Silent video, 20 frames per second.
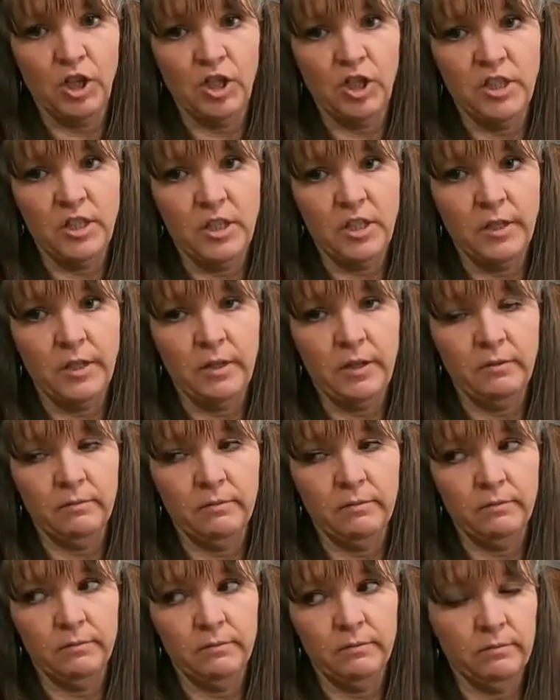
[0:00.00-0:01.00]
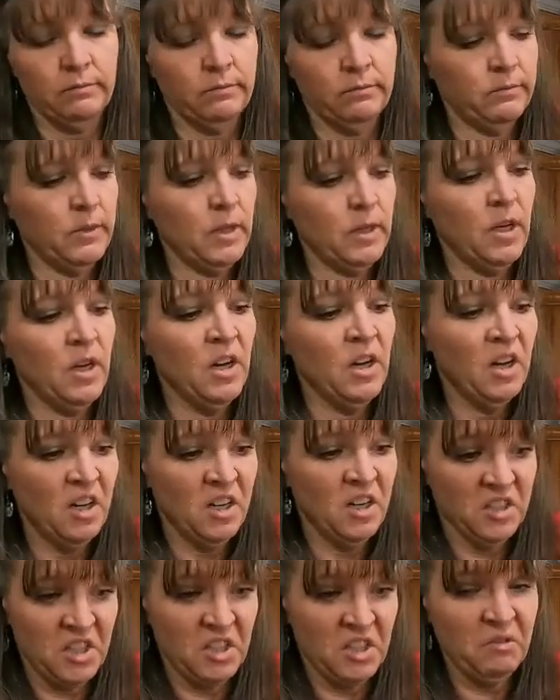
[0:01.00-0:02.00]
Couldn't tell you.
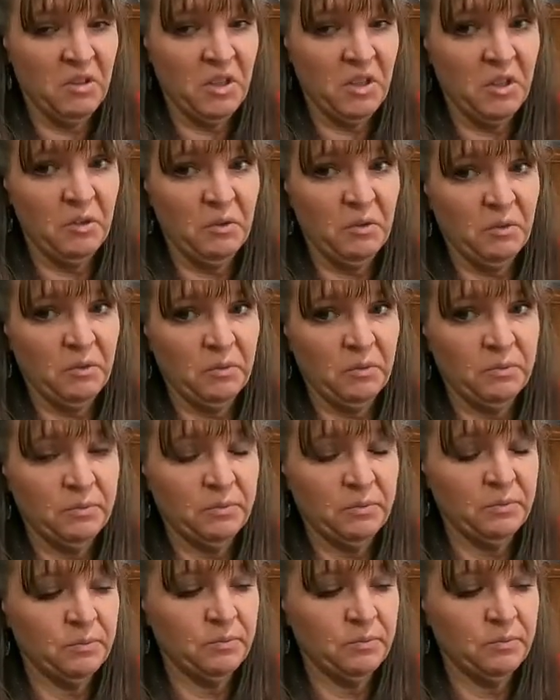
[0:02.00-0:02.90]
I don't know.